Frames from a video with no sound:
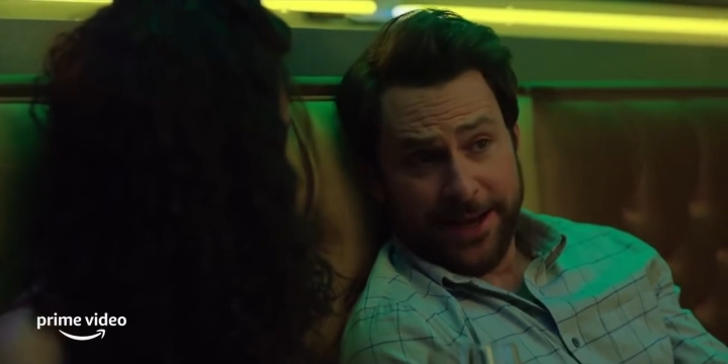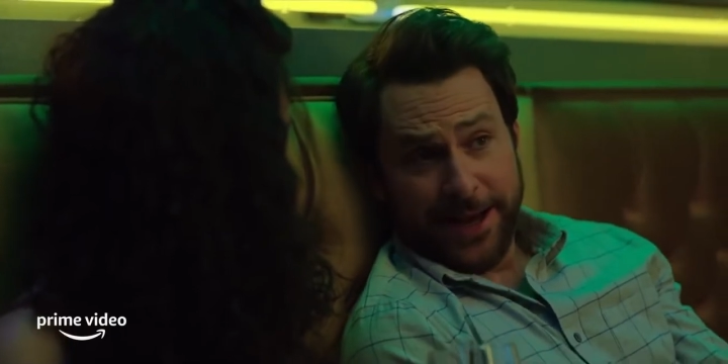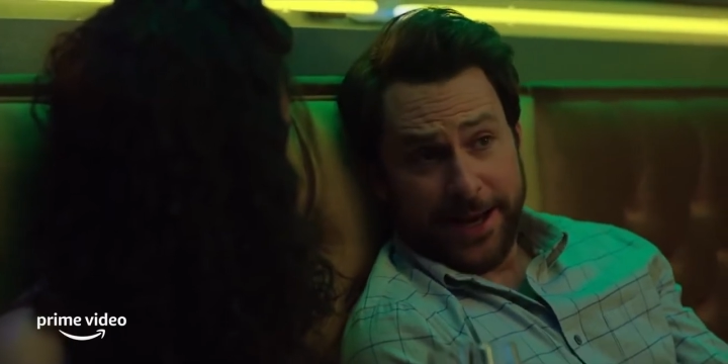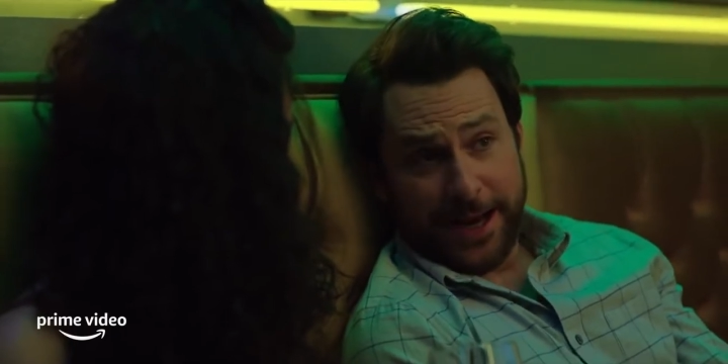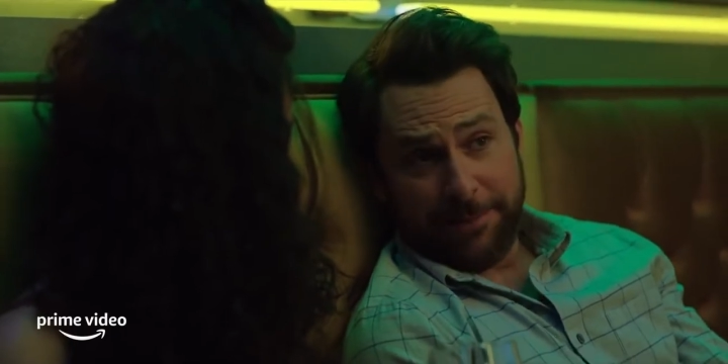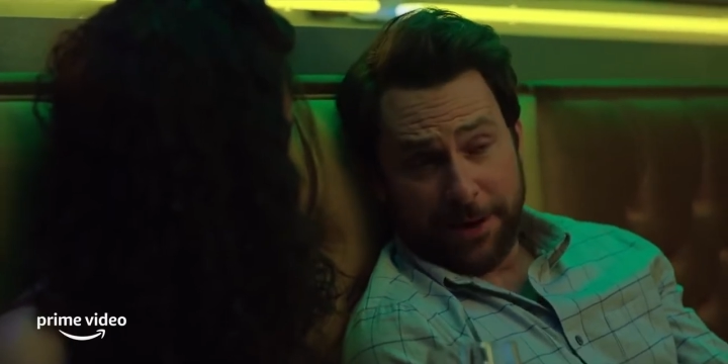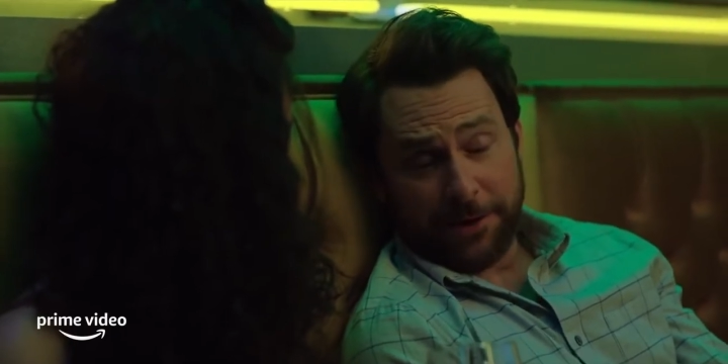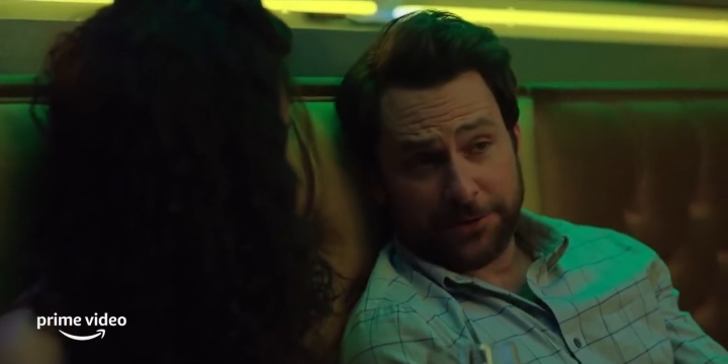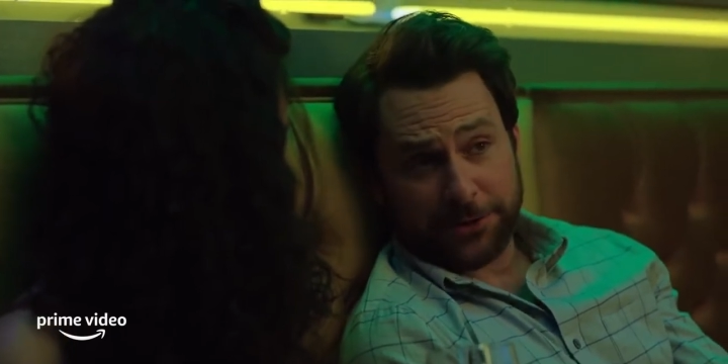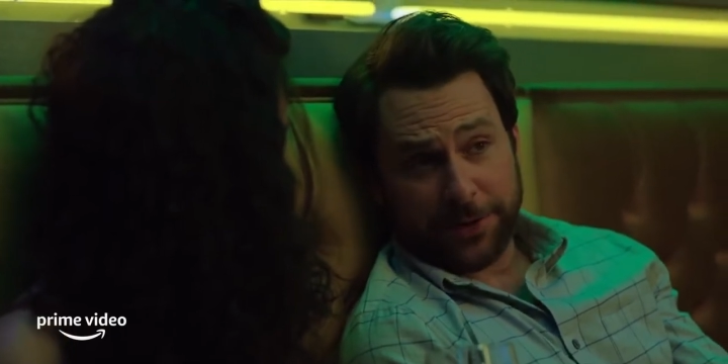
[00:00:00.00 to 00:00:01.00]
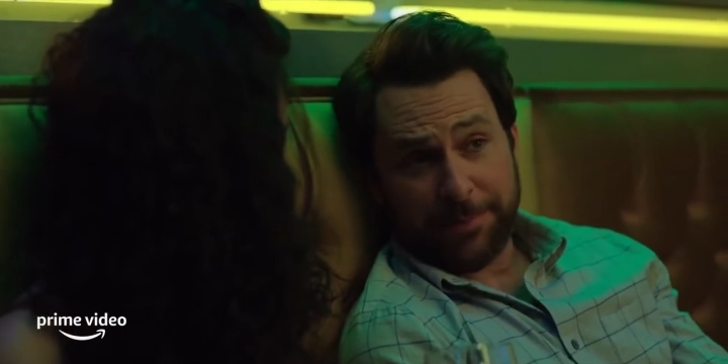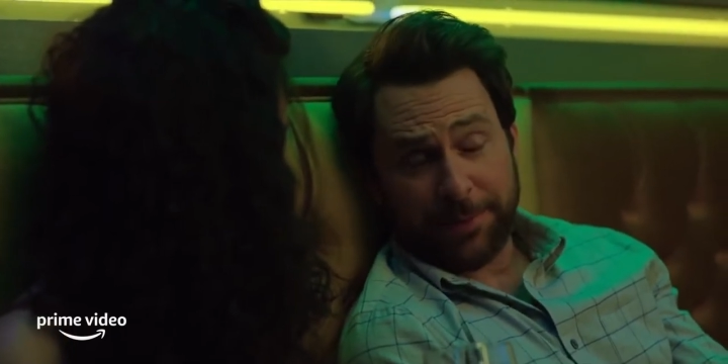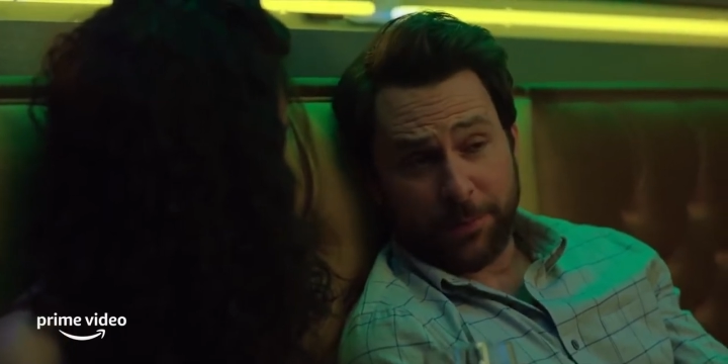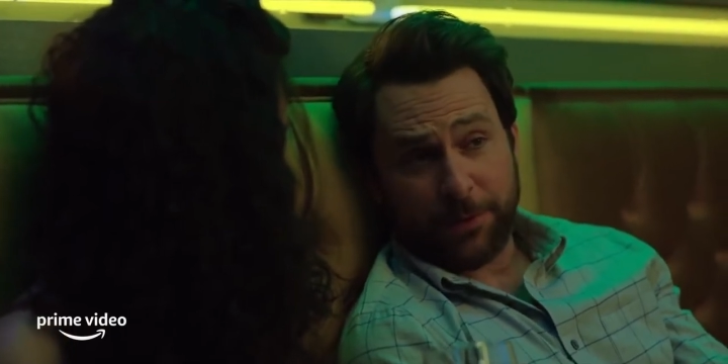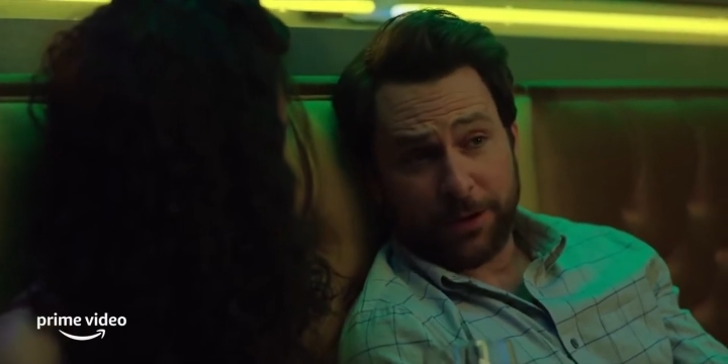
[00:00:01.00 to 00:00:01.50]
and I'm Meryl Streep and
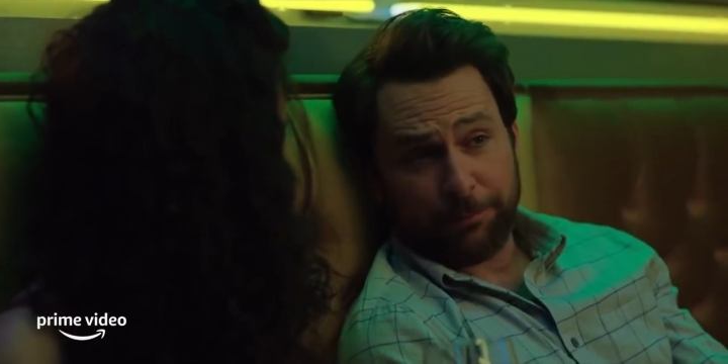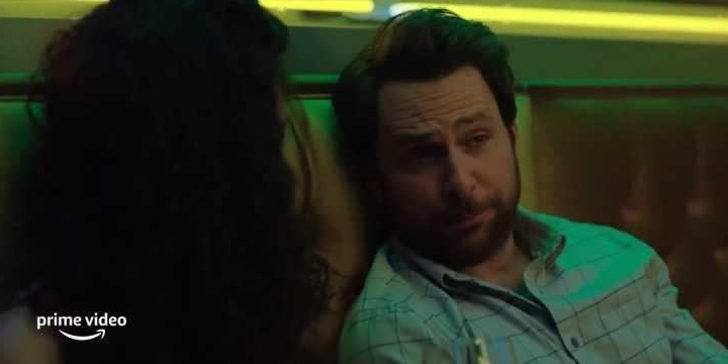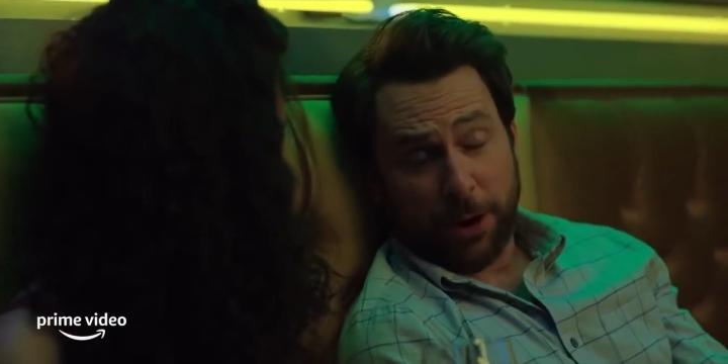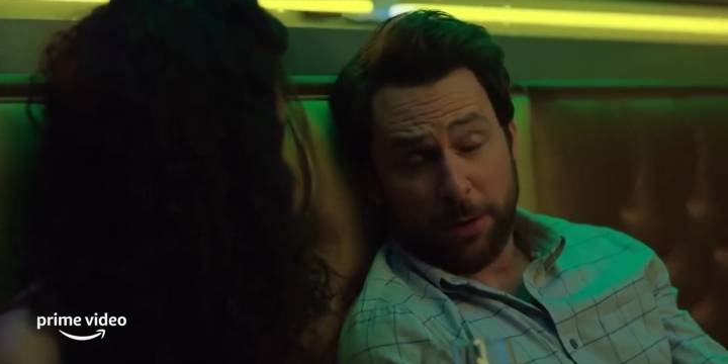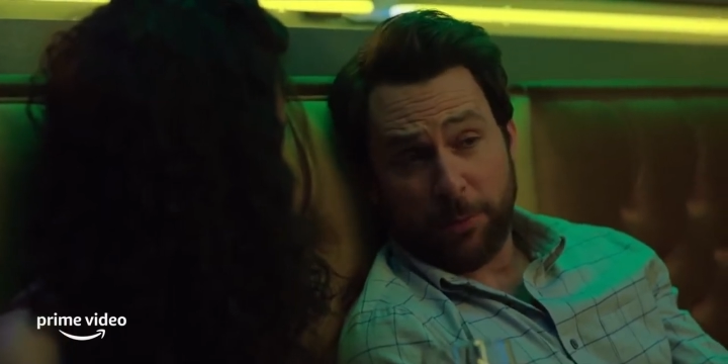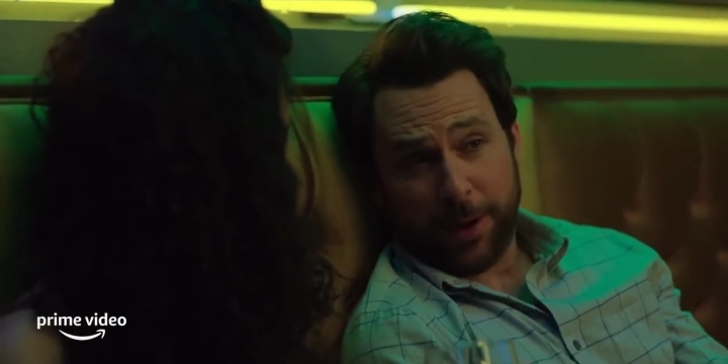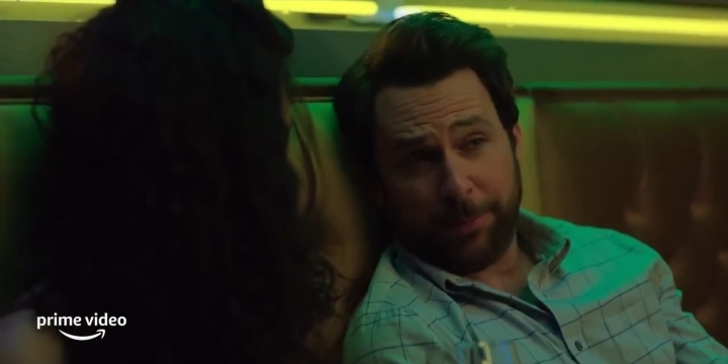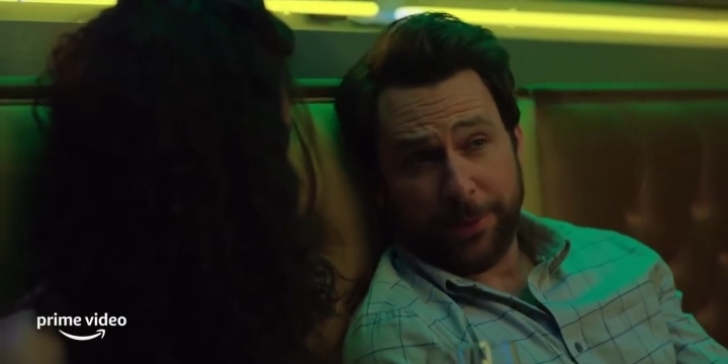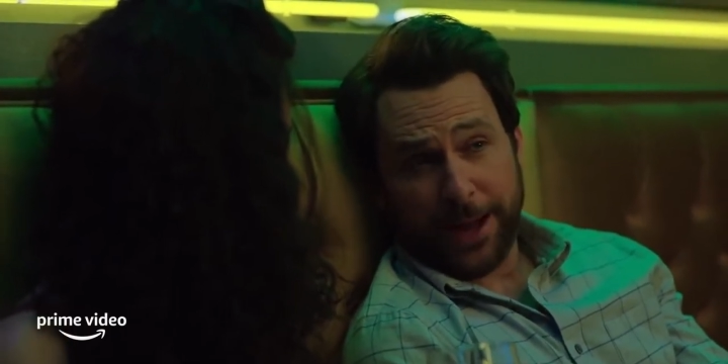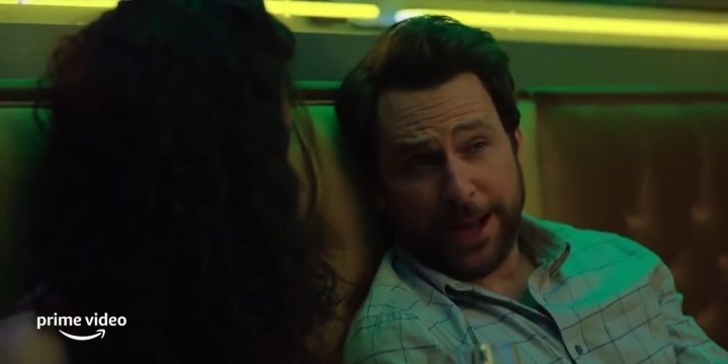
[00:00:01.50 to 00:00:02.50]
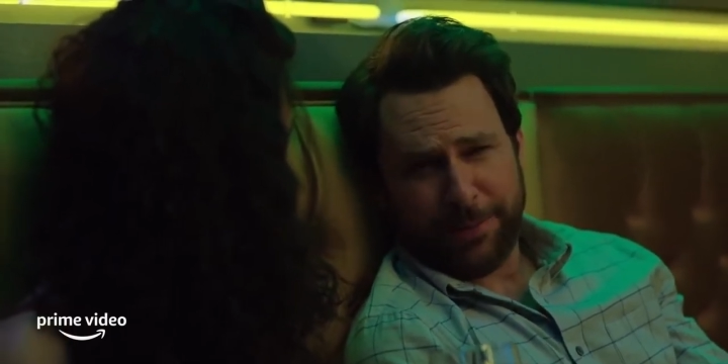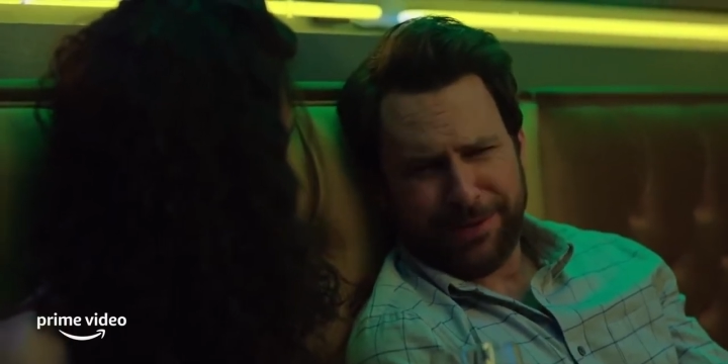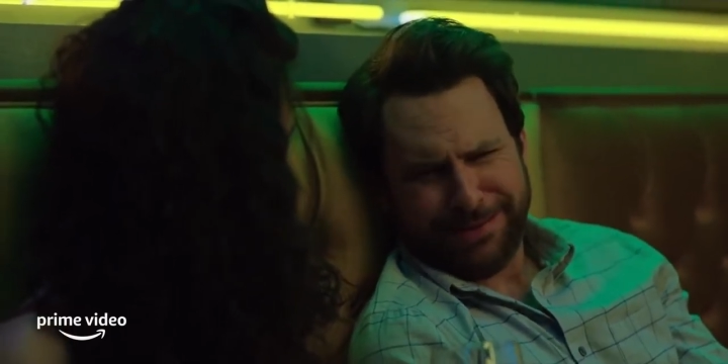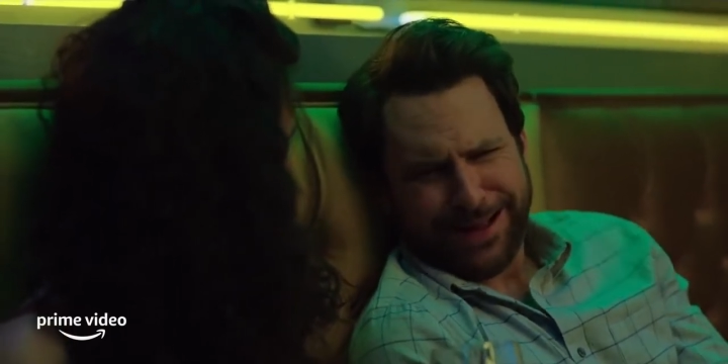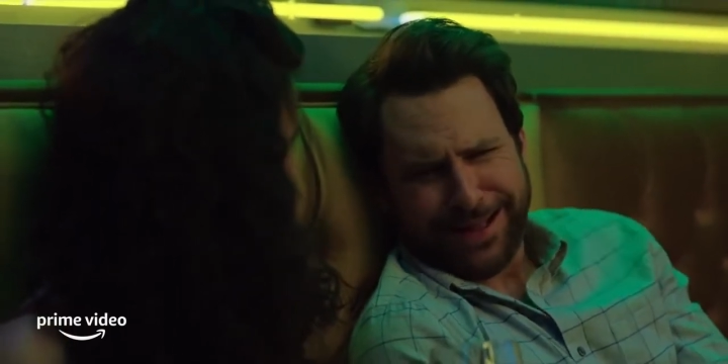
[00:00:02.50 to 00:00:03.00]
we're in a Broadway play, but
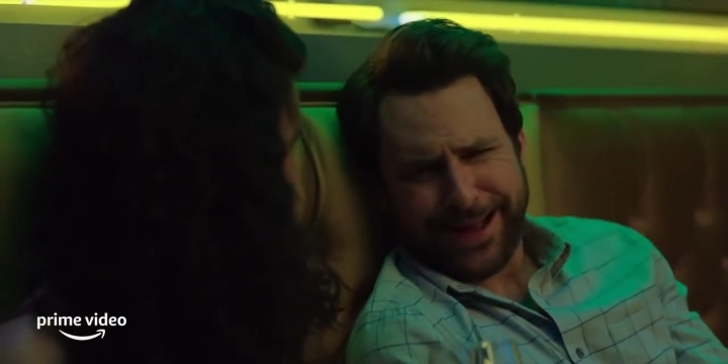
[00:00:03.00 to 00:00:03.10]
I